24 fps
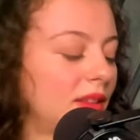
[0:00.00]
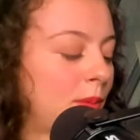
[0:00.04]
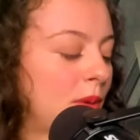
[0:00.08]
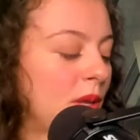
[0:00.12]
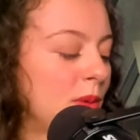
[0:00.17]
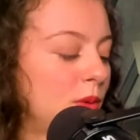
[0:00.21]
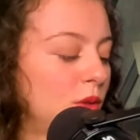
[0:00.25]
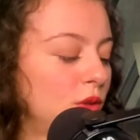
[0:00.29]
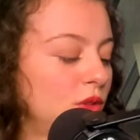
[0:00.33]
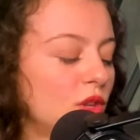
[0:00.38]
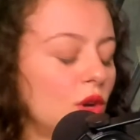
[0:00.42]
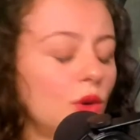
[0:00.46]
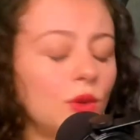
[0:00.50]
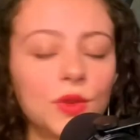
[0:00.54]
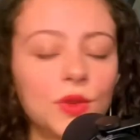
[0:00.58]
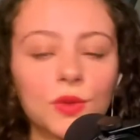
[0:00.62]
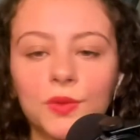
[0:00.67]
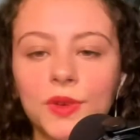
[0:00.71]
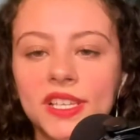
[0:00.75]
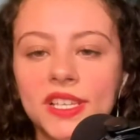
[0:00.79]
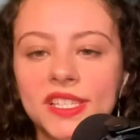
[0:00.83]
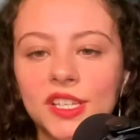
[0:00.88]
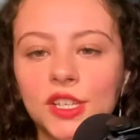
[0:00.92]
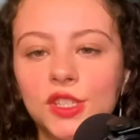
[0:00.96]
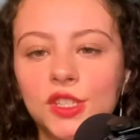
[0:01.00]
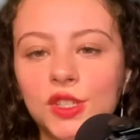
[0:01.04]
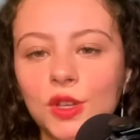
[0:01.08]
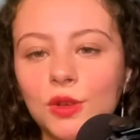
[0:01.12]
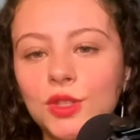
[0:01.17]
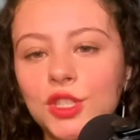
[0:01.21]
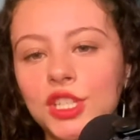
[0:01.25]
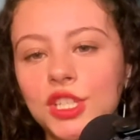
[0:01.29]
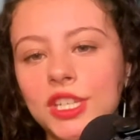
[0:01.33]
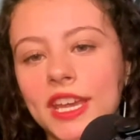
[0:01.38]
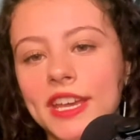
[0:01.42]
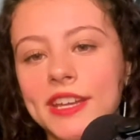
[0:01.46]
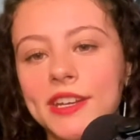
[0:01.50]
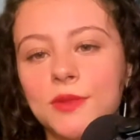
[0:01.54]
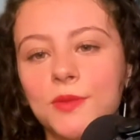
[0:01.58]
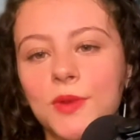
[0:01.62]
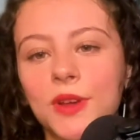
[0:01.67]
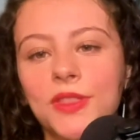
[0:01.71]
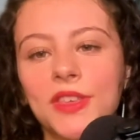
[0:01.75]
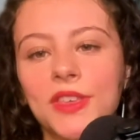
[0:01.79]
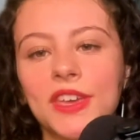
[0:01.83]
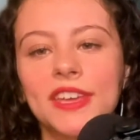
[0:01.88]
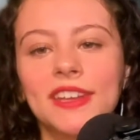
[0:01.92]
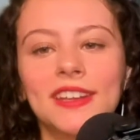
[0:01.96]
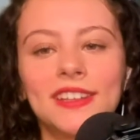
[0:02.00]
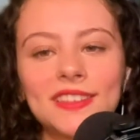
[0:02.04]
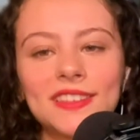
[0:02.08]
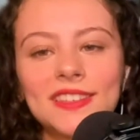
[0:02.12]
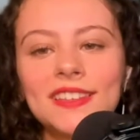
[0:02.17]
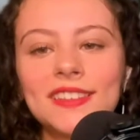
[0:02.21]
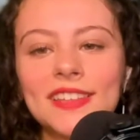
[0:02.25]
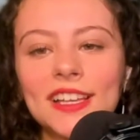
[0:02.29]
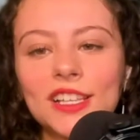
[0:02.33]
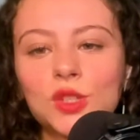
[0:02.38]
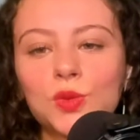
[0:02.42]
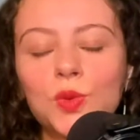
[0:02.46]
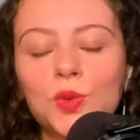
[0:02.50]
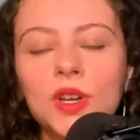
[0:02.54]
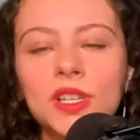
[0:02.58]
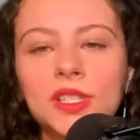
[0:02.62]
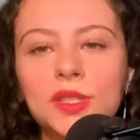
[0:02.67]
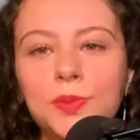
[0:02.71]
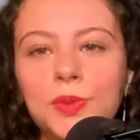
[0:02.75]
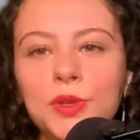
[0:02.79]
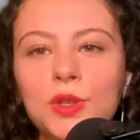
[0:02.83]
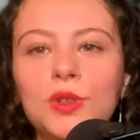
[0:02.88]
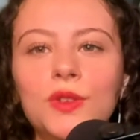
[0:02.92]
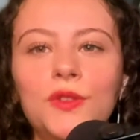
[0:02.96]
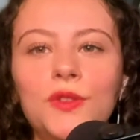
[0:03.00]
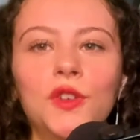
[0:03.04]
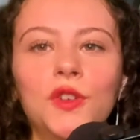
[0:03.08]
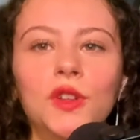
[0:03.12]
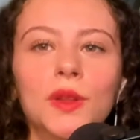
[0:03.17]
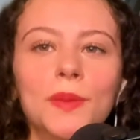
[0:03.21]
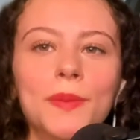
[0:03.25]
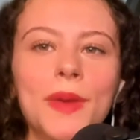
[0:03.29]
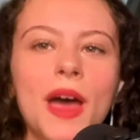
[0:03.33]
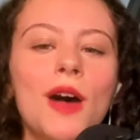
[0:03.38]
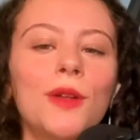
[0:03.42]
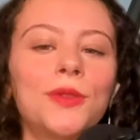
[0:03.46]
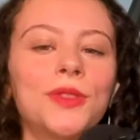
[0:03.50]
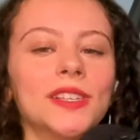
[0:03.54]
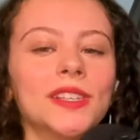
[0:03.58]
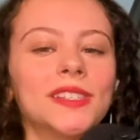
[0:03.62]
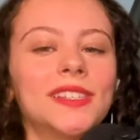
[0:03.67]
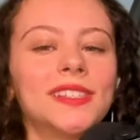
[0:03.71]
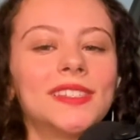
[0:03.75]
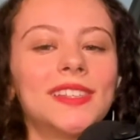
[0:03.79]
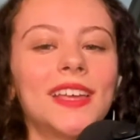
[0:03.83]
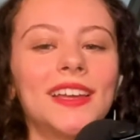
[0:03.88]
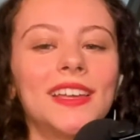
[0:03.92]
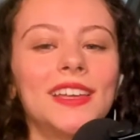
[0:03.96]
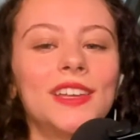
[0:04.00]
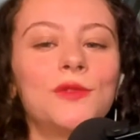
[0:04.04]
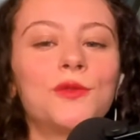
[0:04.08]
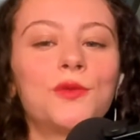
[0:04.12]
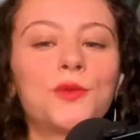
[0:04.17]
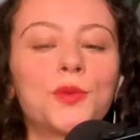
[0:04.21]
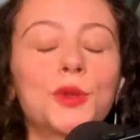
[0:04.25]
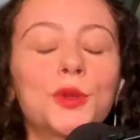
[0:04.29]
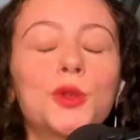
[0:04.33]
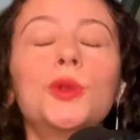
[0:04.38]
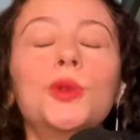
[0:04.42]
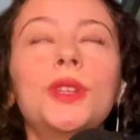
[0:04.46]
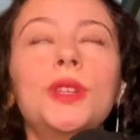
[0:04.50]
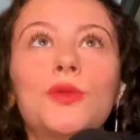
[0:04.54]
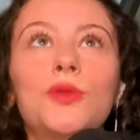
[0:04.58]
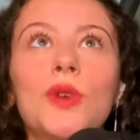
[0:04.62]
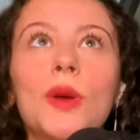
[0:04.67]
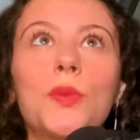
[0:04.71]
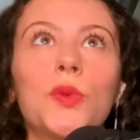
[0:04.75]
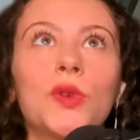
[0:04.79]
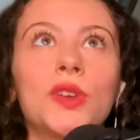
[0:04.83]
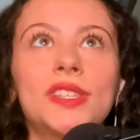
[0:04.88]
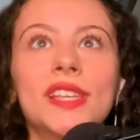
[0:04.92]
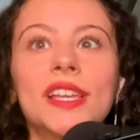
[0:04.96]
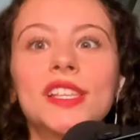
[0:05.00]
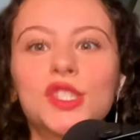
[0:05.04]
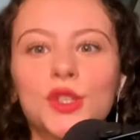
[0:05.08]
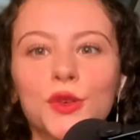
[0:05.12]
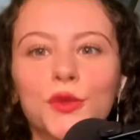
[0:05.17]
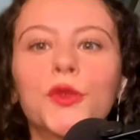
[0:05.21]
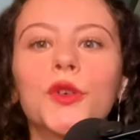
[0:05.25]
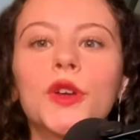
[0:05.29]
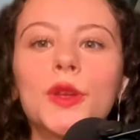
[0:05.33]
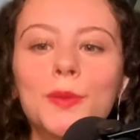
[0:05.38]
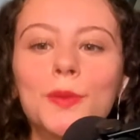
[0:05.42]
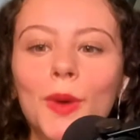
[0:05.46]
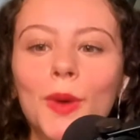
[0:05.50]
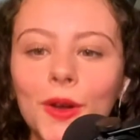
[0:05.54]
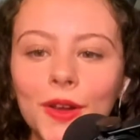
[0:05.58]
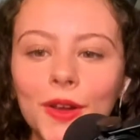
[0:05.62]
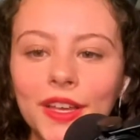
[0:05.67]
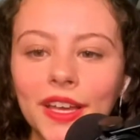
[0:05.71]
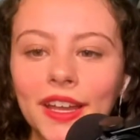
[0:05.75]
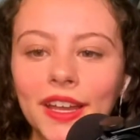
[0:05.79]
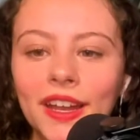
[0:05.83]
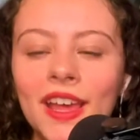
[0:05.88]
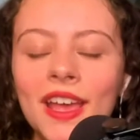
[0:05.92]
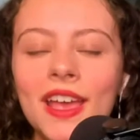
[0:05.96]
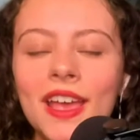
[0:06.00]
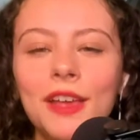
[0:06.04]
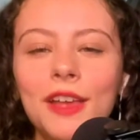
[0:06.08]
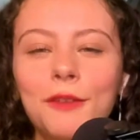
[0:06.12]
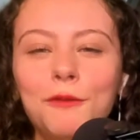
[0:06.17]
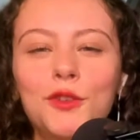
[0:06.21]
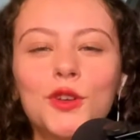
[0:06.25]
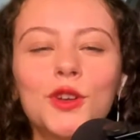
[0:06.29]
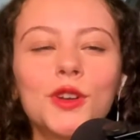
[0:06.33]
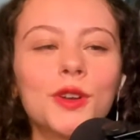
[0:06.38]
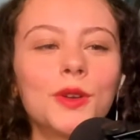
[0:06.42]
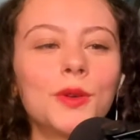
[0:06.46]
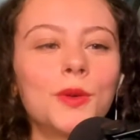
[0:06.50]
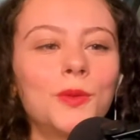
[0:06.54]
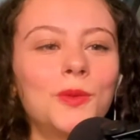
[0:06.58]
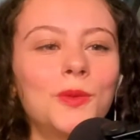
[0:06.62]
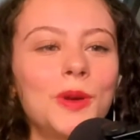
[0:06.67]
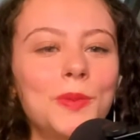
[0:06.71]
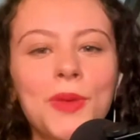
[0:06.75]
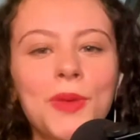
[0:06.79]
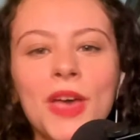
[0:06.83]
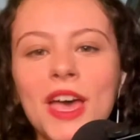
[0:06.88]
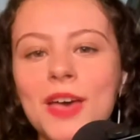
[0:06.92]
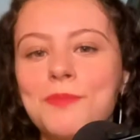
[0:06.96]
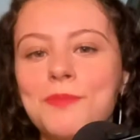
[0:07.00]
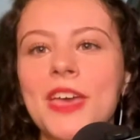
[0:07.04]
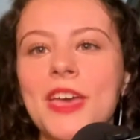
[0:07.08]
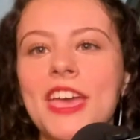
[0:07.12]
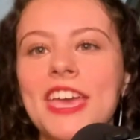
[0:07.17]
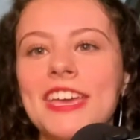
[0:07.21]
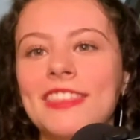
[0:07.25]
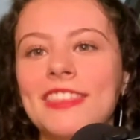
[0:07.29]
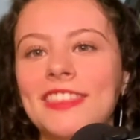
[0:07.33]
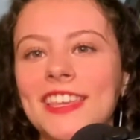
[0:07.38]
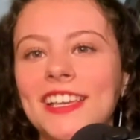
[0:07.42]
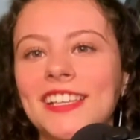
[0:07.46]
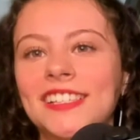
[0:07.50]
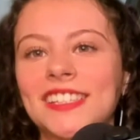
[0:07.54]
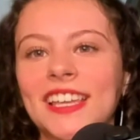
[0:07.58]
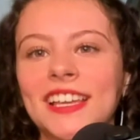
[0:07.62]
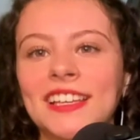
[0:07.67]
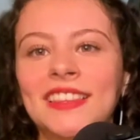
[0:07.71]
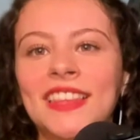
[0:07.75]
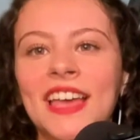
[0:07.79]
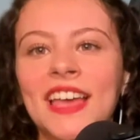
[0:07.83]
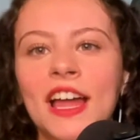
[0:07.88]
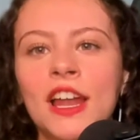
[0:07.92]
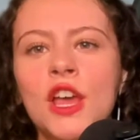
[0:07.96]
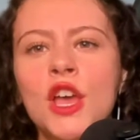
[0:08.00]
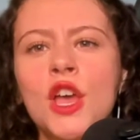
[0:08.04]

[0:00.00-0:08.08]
People know the risk associated with it. And I think that's what's beautiful about this, is that it truly represents a free market. You're with Pepe and things like that.